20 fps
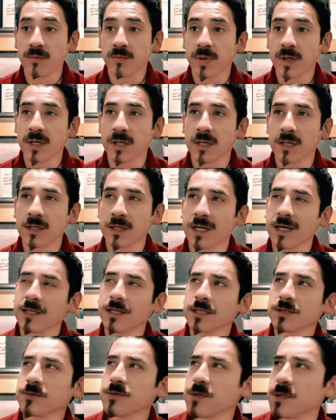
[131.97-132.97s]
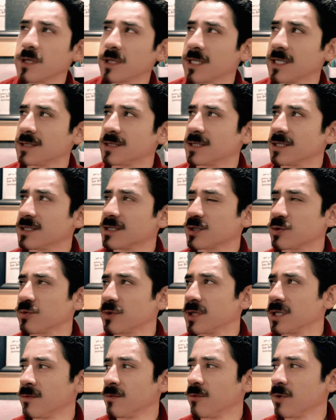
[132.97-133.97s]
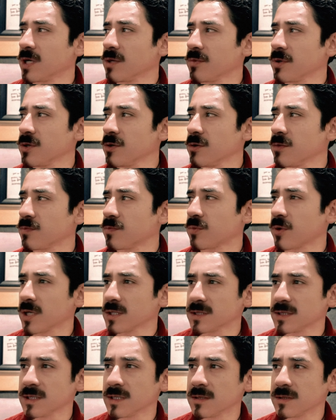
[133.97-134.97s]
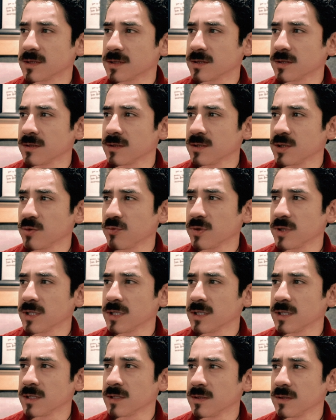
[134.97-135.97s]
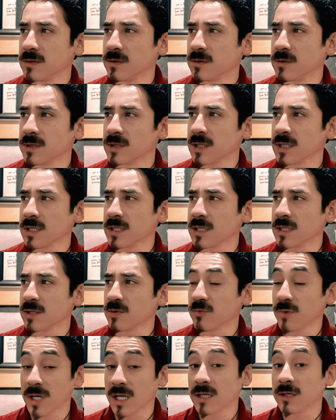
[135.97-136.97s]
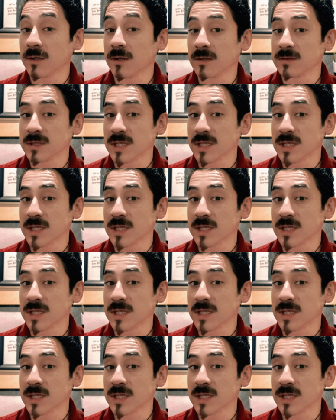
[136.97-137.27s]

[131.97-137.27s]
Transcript: But I like to look at it this way. Whenever you're practicing a song, you want to look at what I call